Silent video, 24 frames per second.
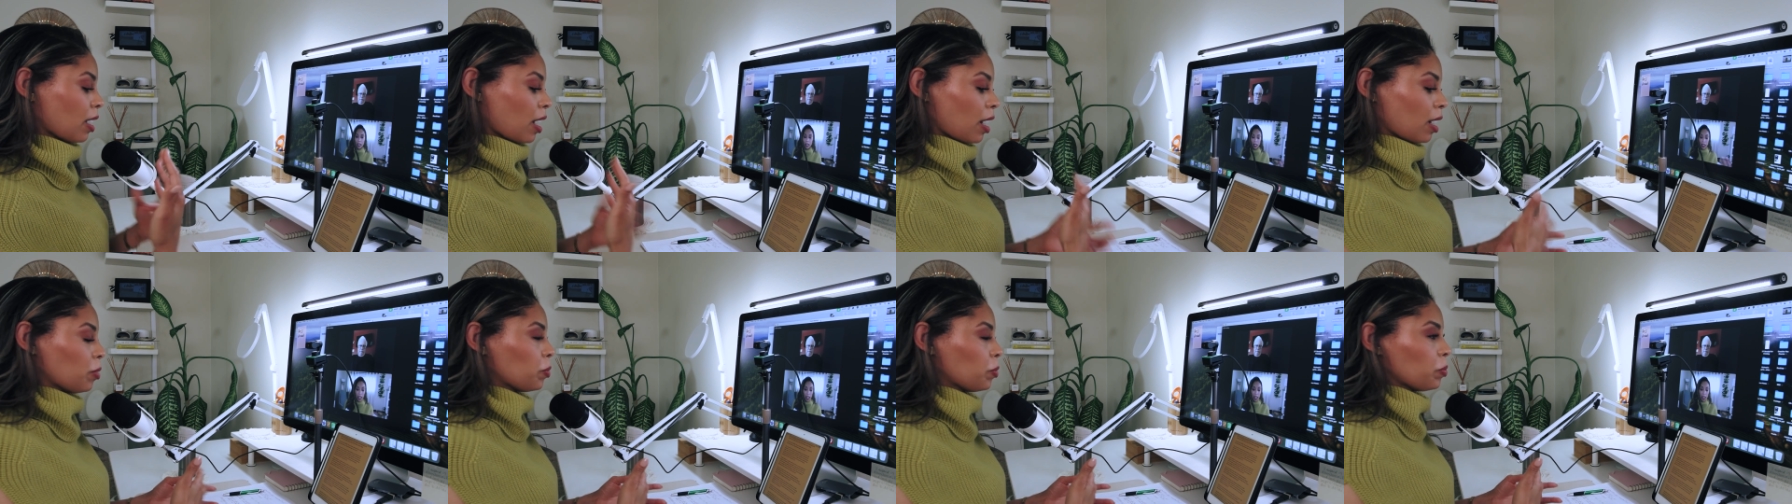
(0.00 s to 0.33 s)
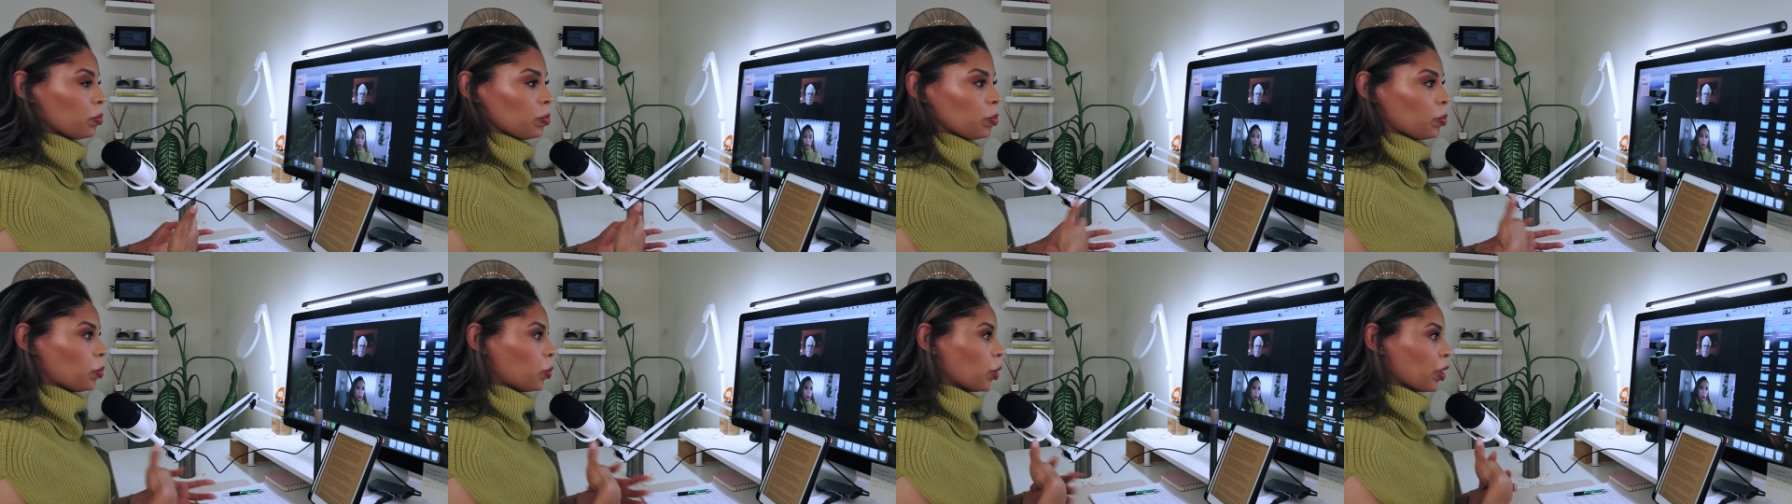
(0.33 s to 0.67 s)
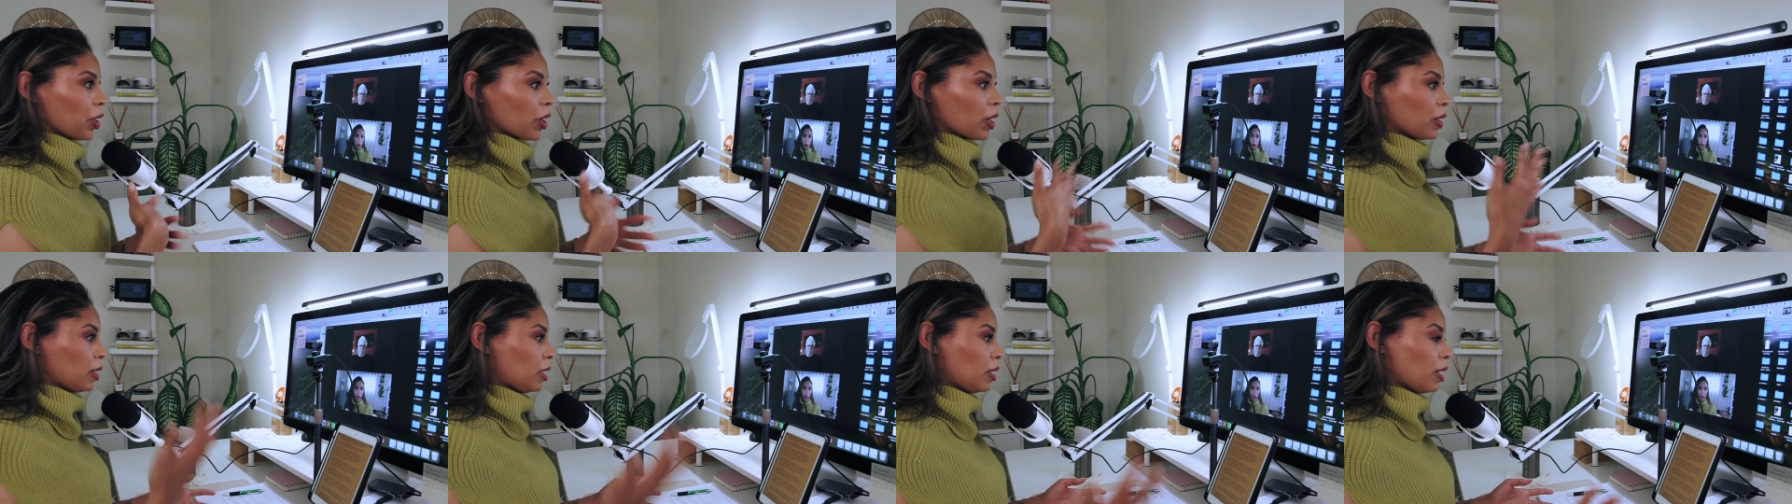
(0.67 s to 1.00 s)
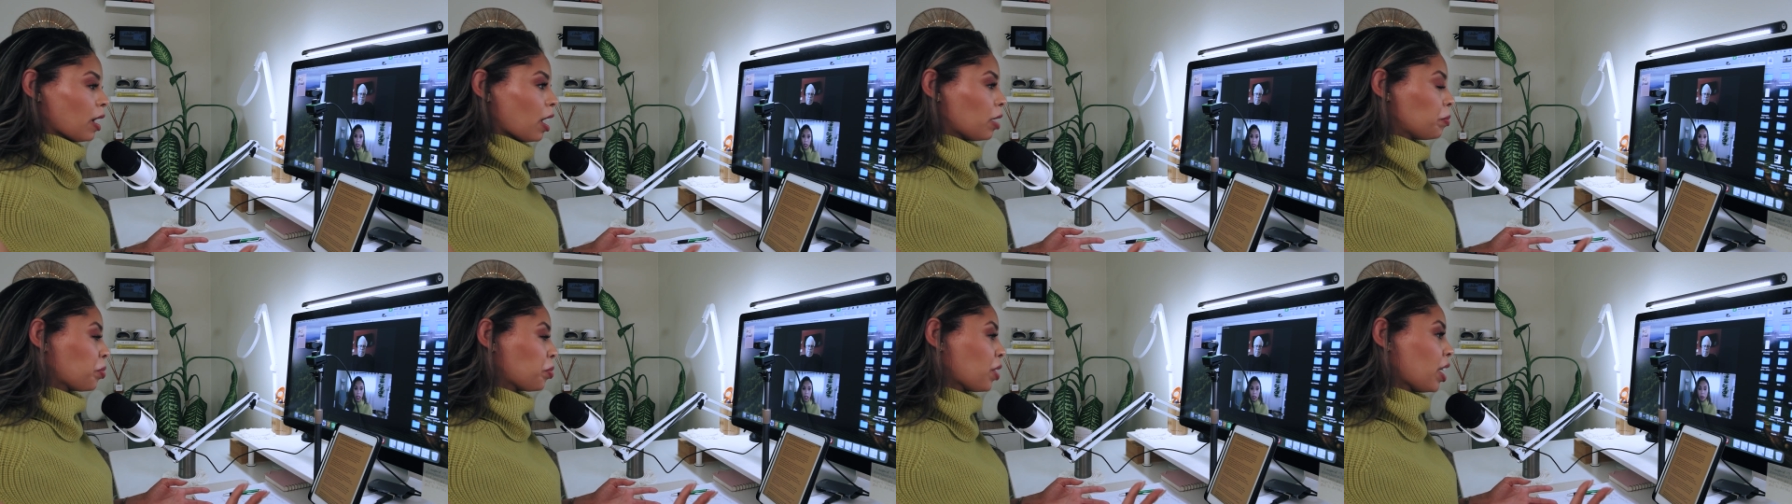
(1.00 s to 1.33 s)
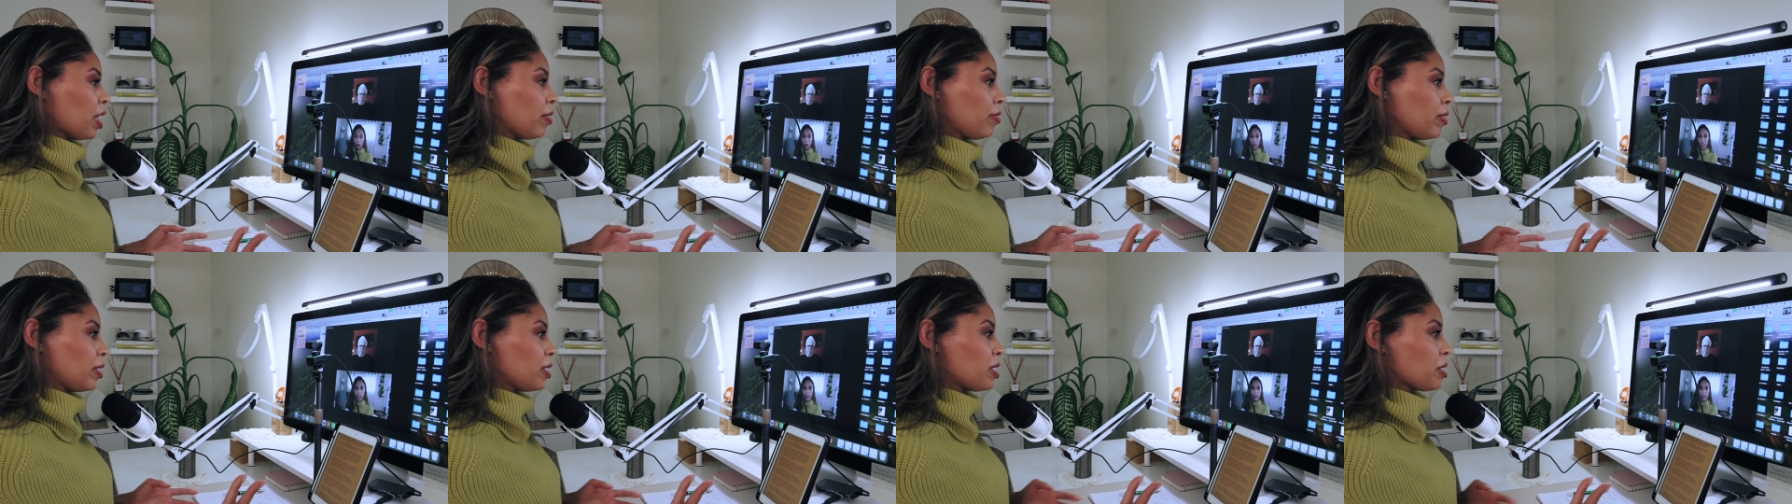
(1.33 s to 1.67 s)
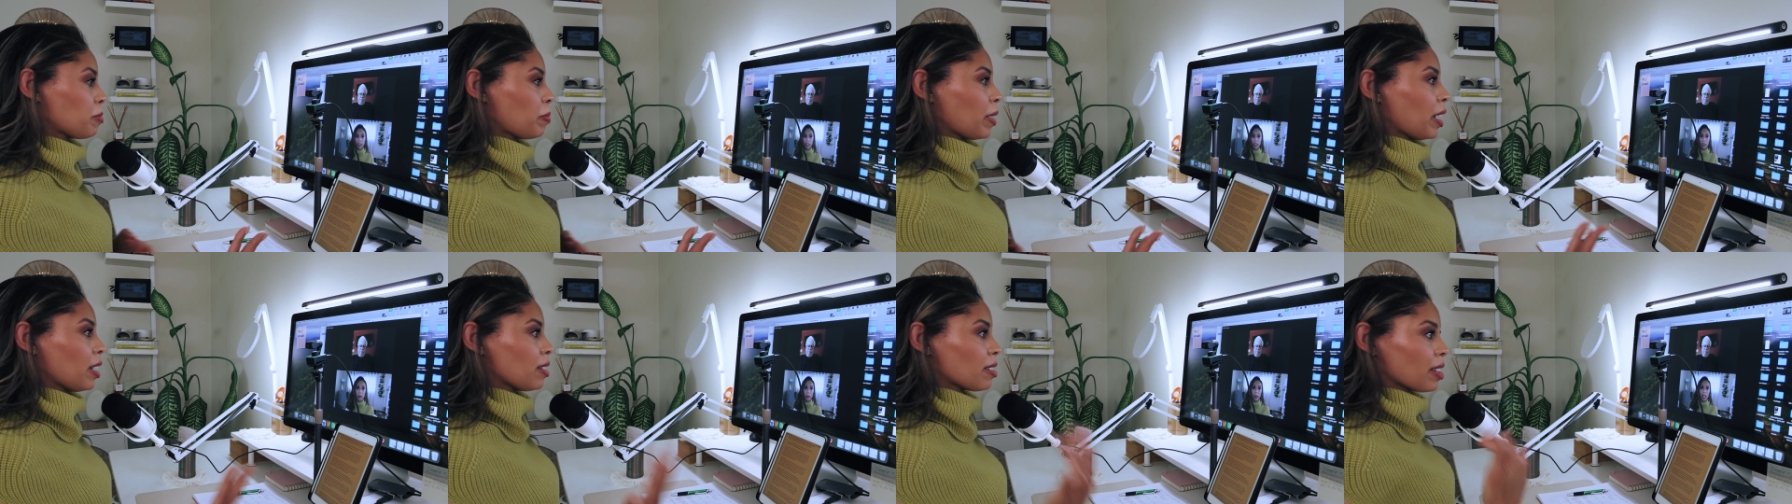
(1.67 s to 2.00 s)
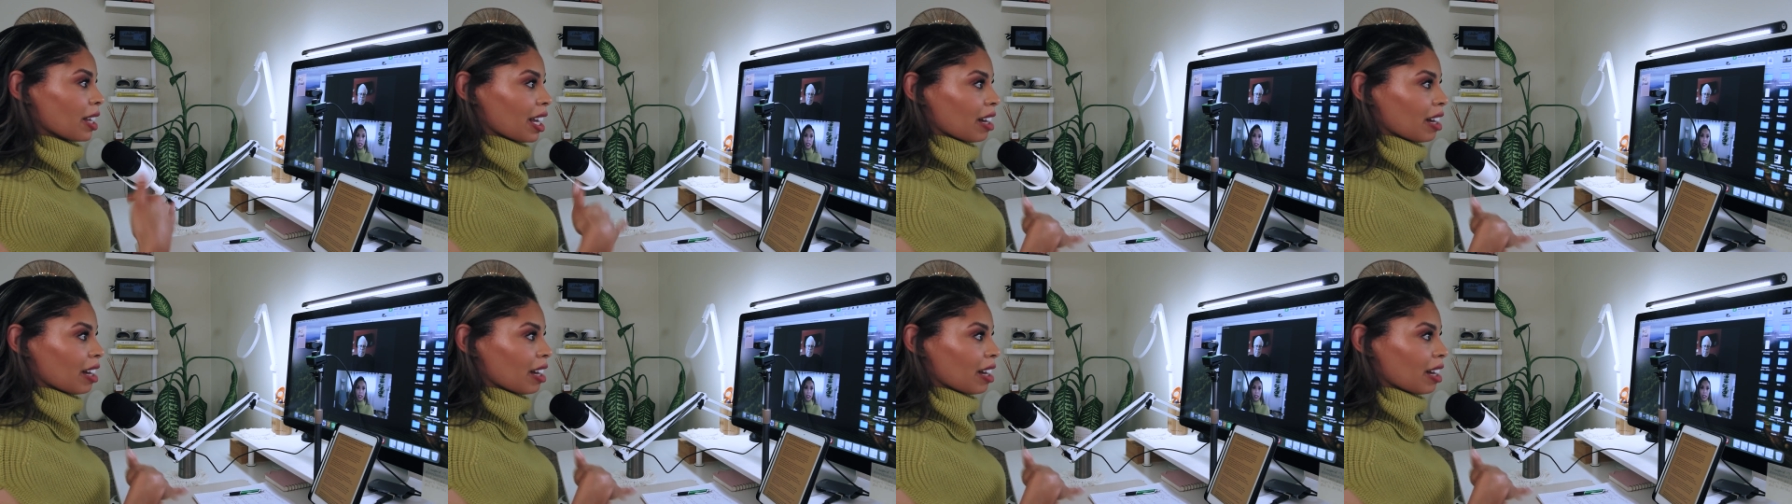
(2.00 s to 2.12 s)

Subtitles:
I work in the nonprofit space.